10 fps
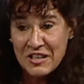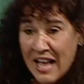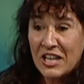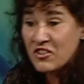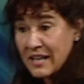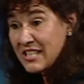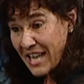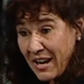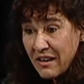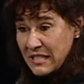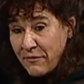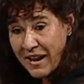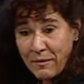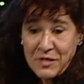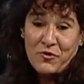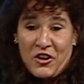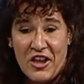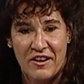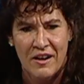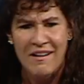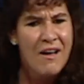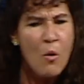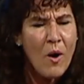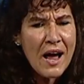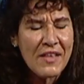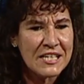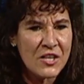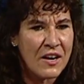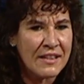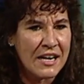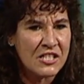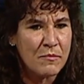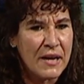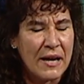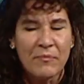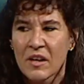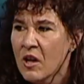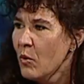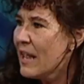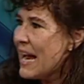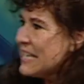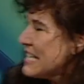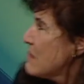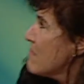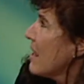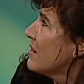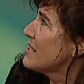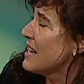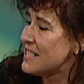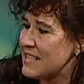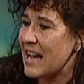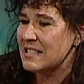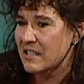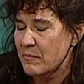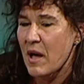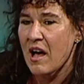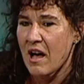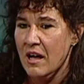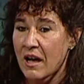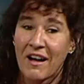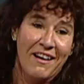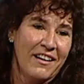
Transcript: in the lecture and goes, Saddle, here's some flowers for you. Why are they doing that to me? Well, 18 months, I sat in the bar.